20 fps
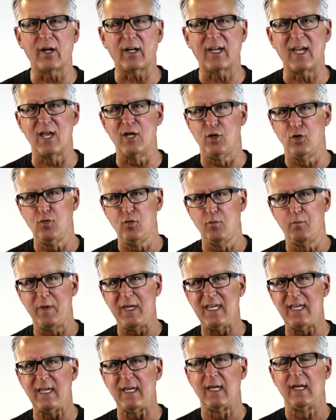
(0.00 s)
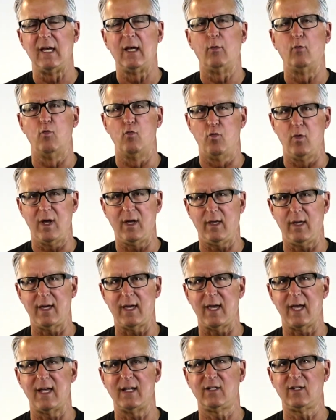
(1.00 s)
Can you be
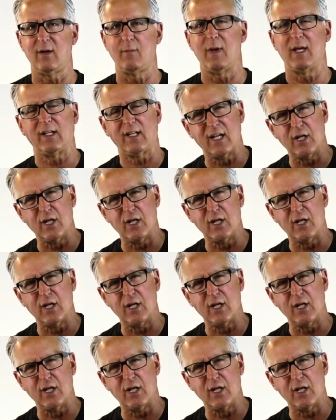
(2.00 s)
really intimate?